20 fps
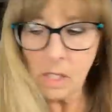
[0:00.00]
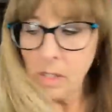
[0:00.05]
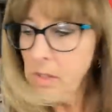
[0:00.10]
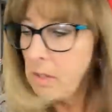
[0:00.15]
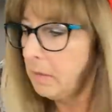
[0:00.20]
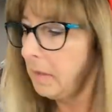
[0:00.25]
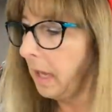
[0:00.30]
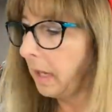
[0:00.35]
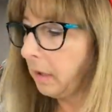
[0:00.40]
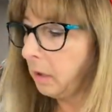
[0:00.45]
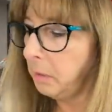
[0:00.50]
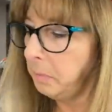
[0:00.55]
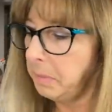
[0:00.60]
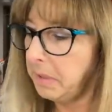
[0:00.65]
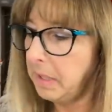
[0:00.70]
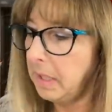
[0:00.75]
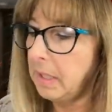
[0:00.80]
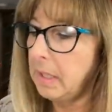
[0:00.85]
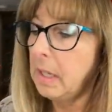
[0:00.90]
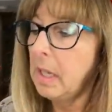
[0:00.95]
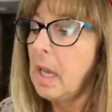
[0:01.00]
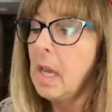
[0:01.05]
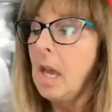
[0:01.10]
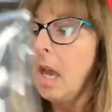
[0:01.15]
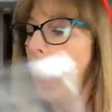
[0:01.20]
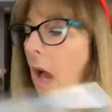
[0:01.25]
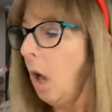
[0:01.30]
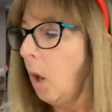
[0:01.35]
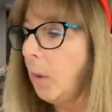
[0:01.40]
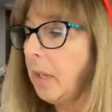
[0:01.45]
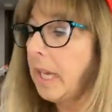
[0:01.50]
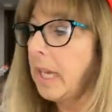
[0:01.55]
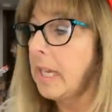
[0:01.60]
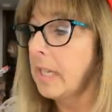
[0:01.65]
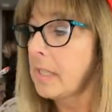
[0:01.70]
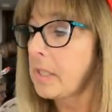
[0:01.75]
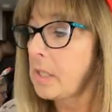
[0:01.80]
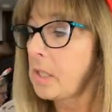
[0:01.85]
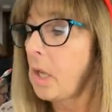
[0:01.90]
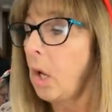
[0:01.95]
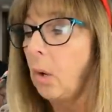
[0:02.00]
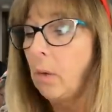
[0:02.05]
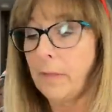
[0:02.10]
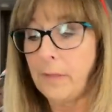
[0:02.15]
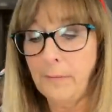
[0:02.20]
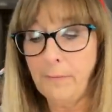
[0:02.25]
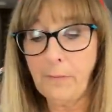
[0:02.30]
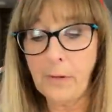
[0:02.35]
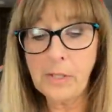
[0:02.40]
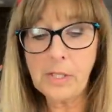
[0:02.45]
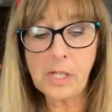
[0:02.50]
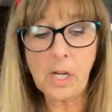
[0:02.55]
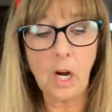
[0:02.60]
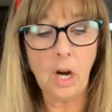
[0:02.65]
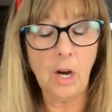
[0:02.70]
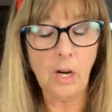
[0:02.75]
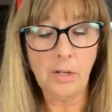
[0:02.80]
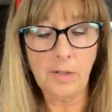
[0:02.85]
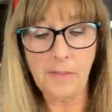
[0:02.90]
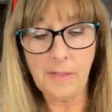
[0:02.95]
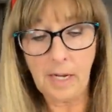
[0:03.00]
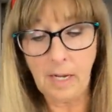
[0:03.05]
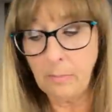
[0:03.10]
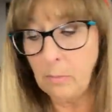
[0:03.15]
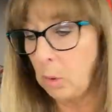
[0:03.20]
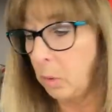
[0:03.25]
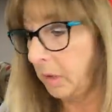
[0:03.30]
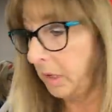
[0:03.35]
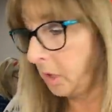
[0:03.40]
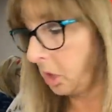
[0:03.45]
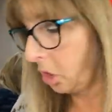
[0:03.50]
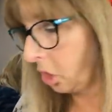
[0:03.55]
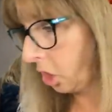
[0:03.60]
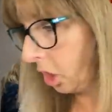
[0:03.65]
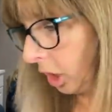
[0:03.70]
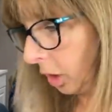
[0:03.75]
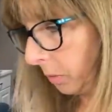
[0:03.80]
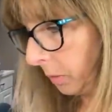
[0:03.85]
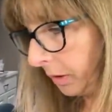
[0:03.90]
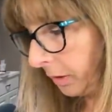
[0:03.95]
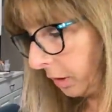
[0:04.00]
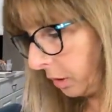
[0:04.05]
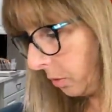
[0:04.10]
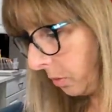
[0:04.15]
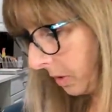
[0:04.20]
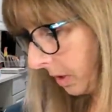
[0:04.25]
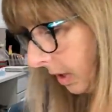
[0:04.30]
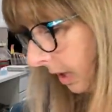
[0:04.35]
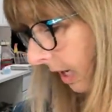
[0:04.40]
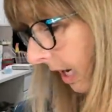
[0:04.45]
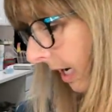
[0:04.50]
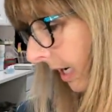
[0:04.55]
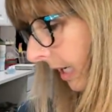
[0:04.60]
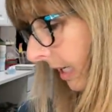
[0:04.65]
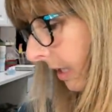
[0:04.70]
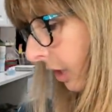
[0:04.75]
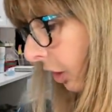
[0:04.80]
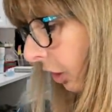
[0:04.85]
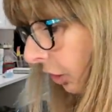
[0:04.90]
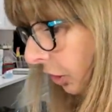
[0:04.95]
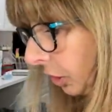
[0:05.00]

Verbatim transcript: So that could be it. Okay, so the first card that I'm going to share with you tonight